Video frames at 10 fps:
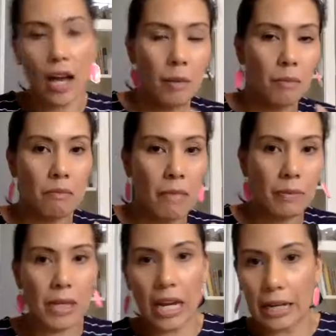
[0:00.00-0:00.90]
a.m.,
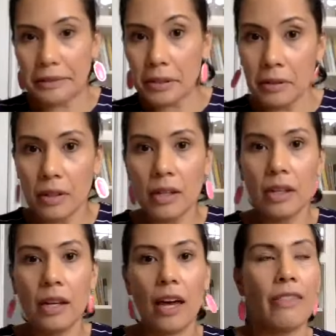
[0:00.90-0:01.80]
maybe 8.
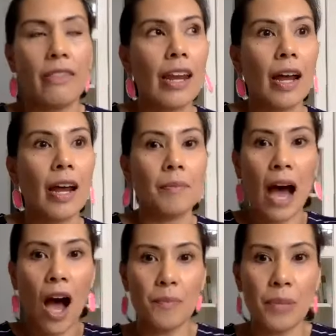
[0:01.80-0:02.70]
And then I'm
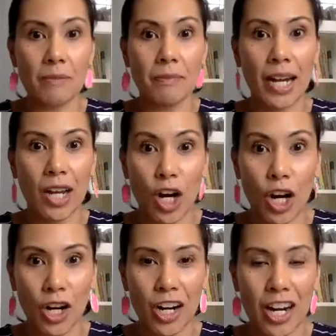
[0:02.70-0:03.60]
hopping in my
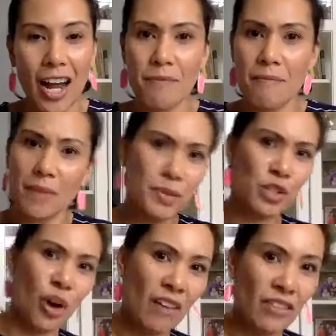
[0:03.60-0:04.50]
car and I might be
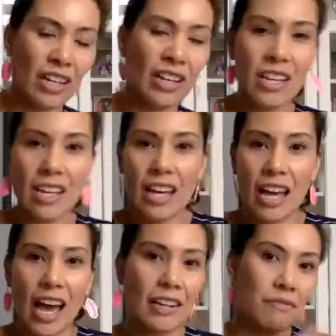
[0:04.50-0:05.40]
driving
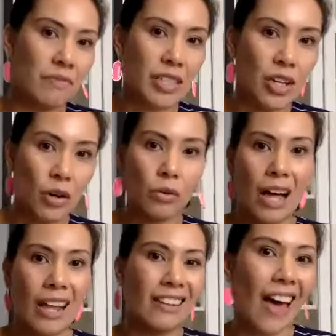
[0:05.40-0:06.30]
at,
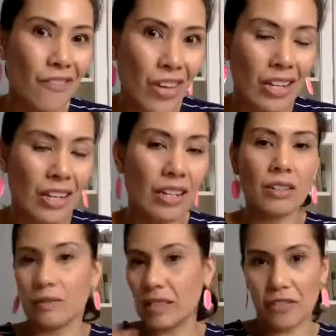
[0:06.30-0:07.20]
11
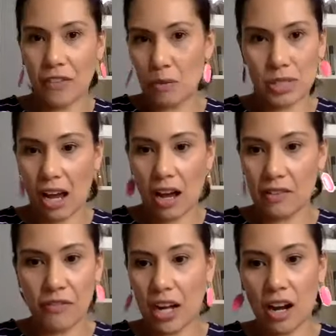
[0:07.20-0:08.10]
if I
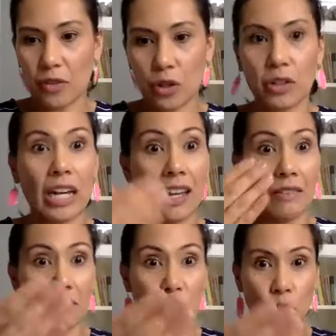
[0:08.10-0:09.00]
got off early,
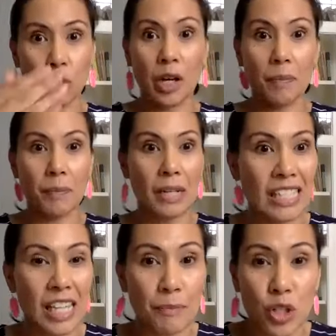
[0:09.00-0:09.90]
and showing up at
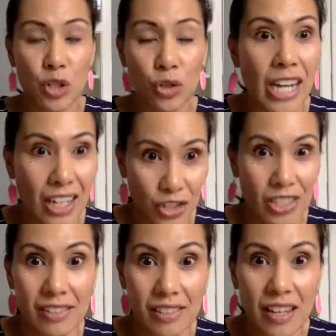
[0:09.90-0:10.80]
Exceptional
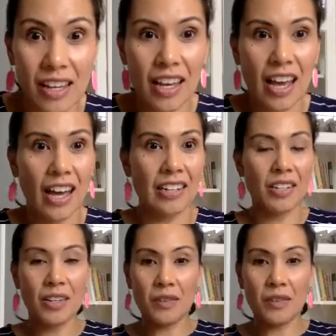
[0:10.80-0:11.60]
Connections and